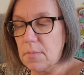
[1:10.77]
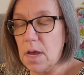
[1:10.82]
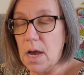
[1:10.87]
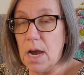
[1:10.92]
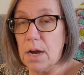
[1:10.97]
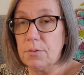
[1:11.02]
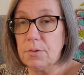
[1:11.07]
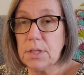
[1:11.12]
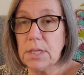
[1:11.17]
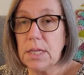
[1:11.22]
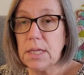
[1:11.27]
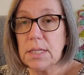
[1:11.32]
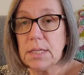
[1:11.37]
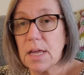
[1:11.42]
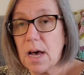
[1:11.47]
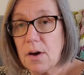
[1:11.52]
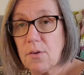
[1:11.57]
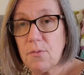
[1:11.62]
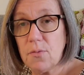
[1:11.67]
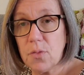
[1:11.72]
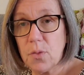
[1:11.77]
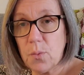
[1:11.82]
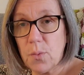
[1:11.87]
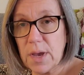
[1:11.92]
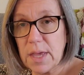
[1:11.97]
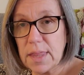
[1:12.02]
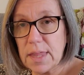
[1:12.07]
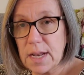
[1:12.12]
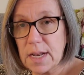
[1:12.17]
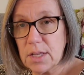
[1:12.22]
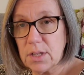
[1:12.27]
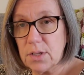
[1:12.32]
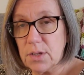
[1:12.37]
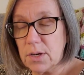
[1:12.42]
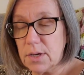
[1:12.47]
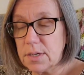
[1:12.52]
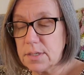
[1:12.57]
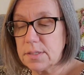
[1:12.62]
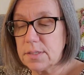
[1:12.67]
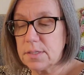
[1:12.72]
really love the way that it
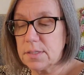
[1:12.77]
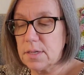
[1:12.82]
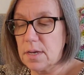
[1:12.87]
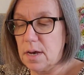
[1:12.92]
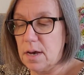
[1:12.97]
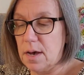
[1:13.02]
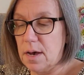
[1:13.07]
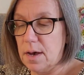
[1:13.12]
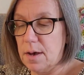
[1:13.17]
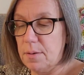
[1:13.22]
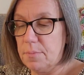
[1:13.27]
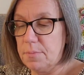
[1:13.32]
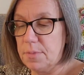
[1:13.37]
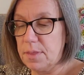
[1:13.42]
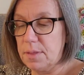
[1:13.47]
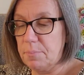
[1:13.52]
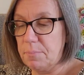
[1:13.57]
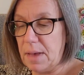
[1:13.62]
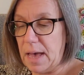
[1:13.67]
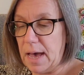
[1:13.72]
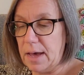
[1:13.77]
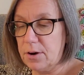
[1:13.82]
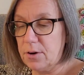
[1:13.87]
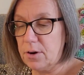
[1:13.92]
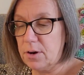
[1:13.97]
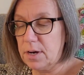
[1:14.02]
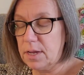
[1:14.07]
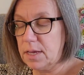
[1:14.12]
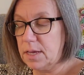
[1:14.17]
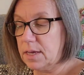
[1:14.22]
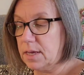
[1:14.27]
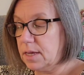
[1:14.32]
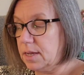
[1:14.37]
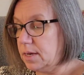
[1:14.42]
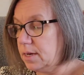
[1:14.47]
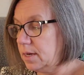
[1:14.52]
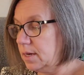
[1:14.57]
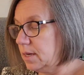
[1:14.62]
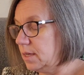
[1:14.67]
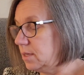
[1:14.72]
looks. The patterning in
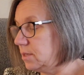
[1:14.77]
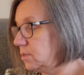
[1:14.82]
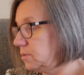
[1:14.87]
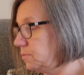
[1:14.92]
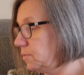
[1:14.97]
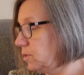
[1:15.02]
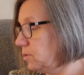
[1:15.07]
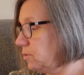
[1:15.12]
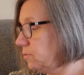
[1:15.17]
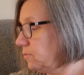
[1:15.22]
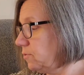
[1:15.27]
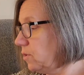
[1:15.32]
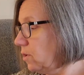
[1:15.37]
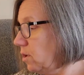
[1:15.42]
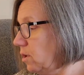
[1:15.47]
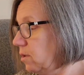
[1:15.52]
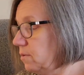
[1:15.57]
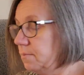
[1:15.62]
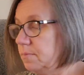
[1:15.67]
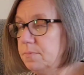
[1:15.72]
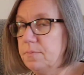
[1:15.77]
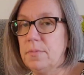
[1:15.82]
it is beautiful.